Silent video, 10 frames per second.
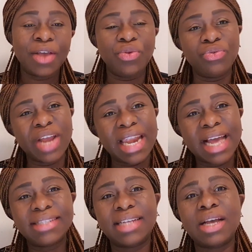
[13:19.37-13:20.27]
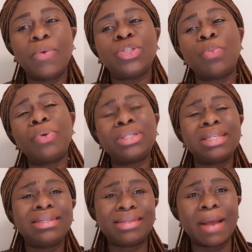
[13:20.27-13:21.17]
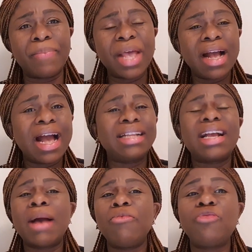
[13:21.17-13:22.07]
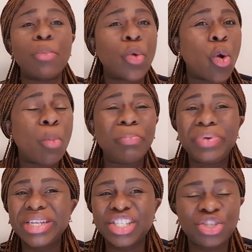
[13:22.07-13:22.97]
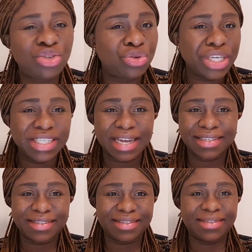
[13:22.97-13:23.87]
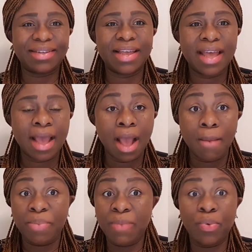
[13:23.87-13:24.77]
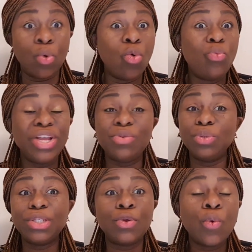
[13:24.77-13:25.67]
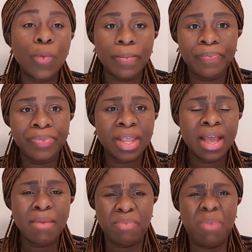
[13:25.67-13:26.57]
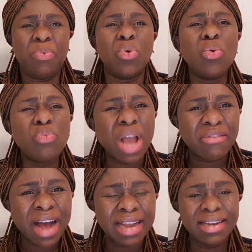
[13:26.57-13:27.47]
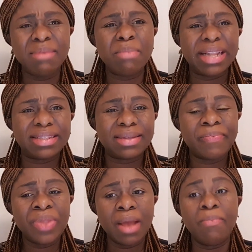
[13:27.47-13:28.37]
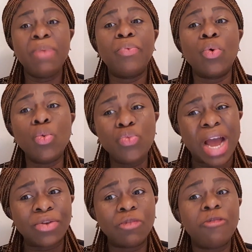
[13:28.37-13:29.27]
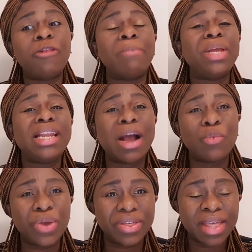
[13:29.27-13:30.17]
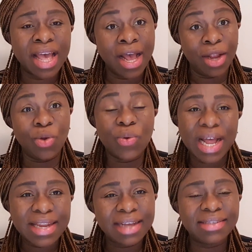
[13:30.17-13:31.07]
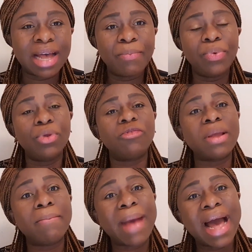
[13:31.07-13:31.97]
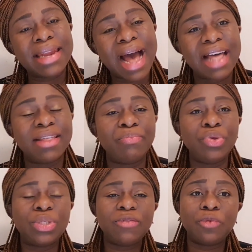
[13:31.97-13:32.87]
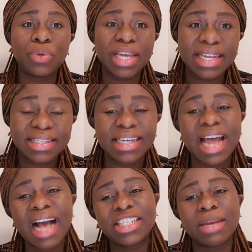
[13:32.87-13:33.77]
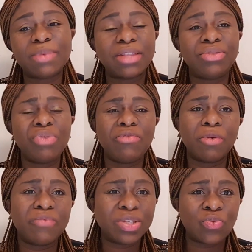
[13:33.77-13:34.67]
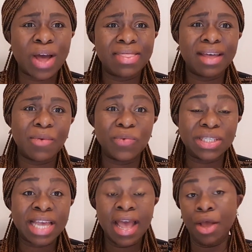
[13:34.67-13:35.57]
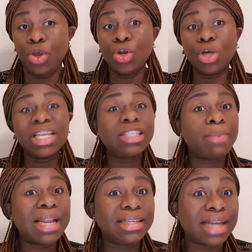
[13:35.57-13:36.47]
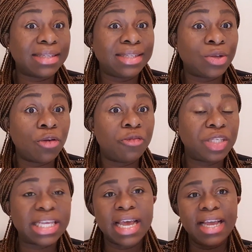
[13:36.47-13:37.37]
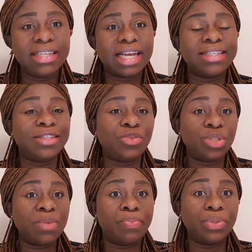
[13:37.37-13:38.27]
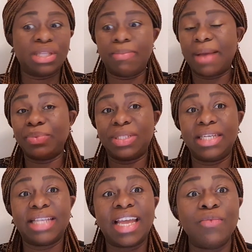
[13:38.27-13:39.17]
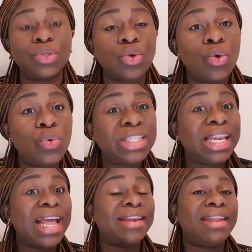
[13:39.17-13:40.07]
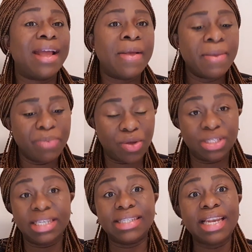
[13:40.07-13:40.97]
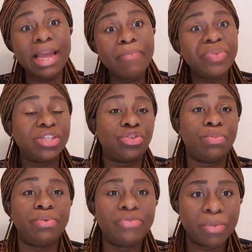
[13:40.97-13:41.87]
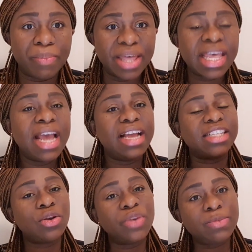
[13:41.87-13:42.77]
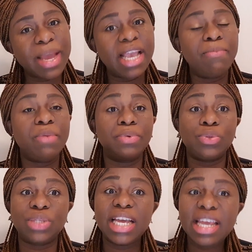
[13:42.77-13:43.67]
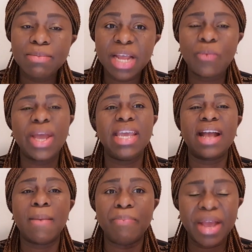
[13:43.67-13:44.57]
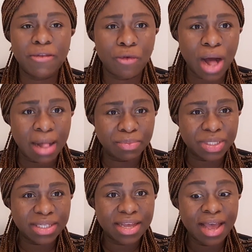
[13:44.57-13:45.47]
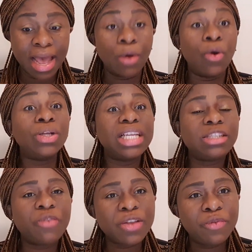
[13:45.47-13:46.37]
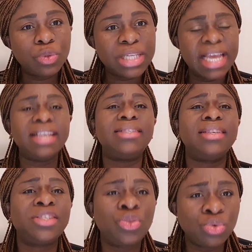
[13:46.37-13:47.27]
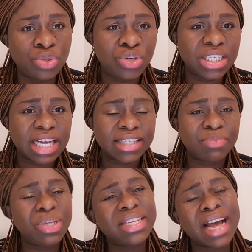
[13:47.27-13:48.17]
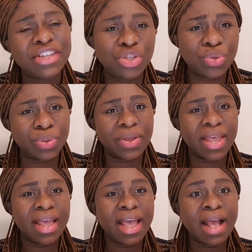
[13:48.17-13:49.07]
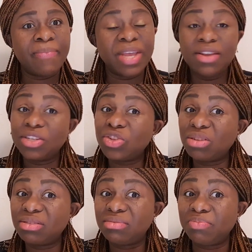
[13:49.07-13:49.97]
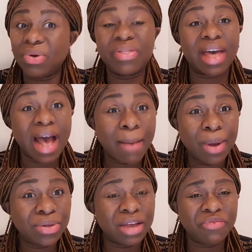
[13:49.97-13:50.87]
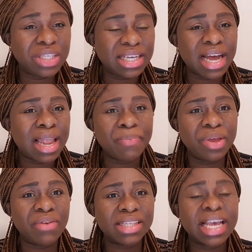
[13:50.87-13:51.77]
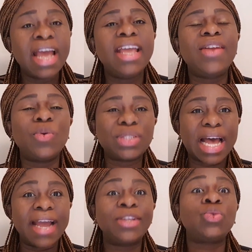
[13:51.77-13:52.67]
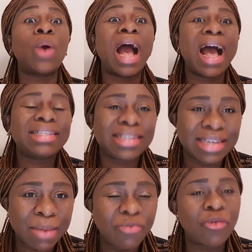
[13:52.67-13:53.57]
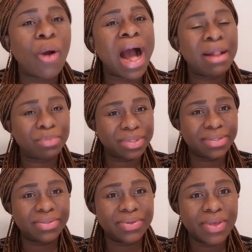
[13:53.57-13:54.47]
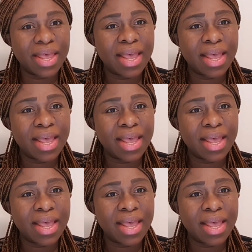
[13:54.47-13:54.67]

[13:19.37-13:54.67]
You realize that our support system can come from complete strangers. People whom we don't know. People whom we have hardly met people whom we are not familiar with. Look at the example of the man at the beautiful gate in Acts chapter 3 from verse 1 downwards. You know, this man is at his office. He's at his duty post. The Bible says that he was always led there because he's lame, he's crippled from birth. He's always begging people to take him there where he can beg for alms. On this fateful day, he sees two strangers, Peter and John. He does not bother about their physical appearance. He goes ahead to ask them for alms.